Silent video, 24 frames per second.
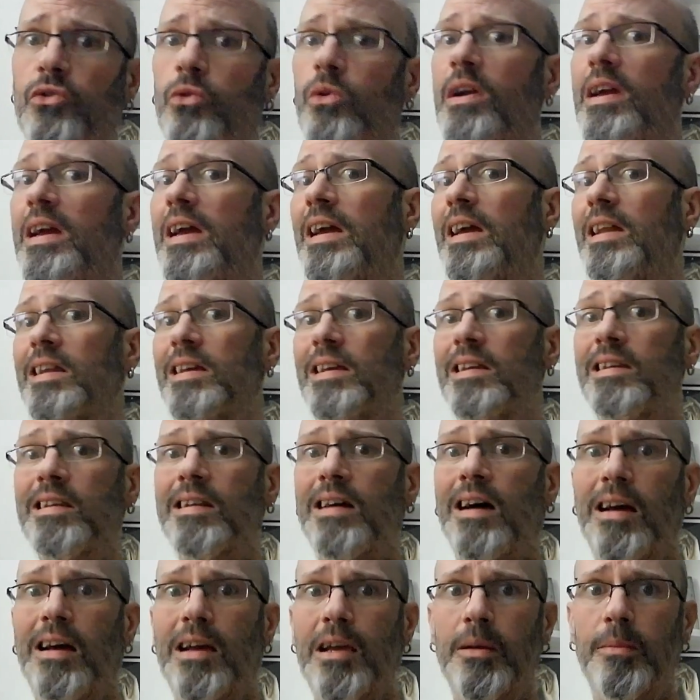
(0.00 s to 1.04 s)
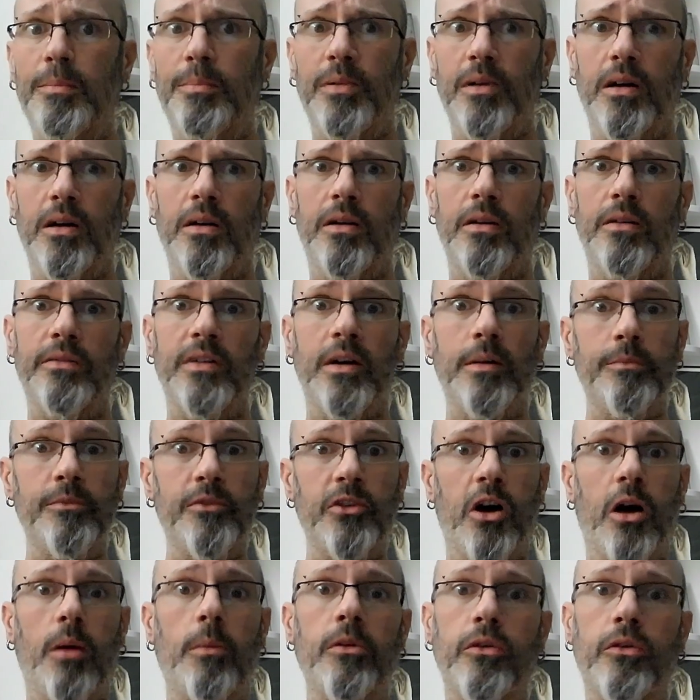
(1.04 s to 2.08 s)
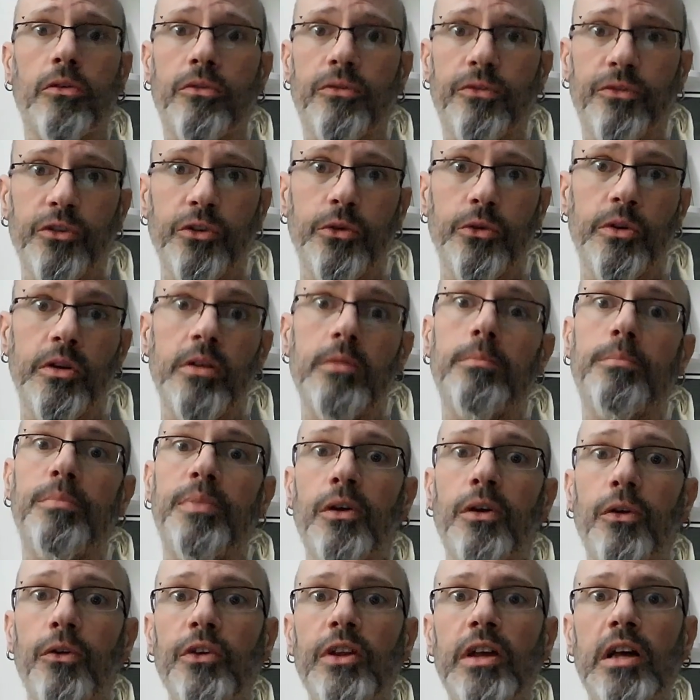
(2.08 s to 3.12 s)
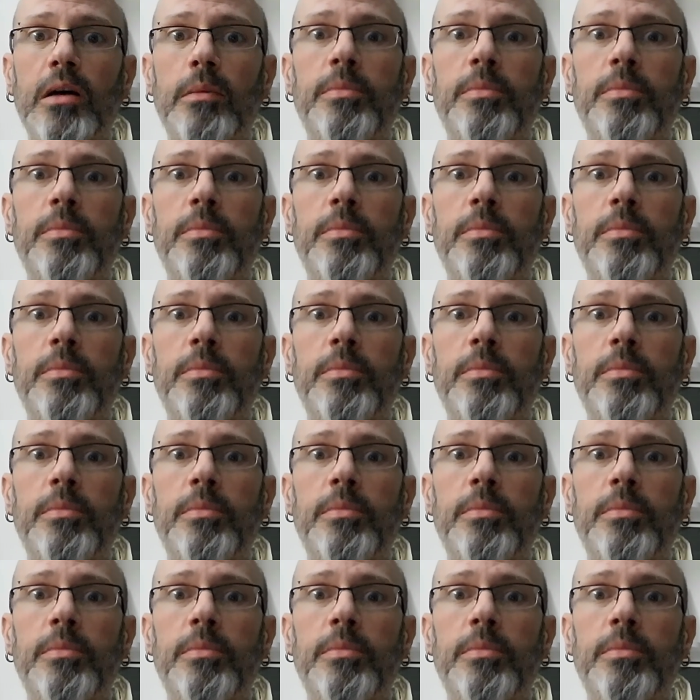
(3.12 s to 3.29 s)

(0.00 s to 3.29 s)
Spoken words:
any type of abdominal fluid buildup,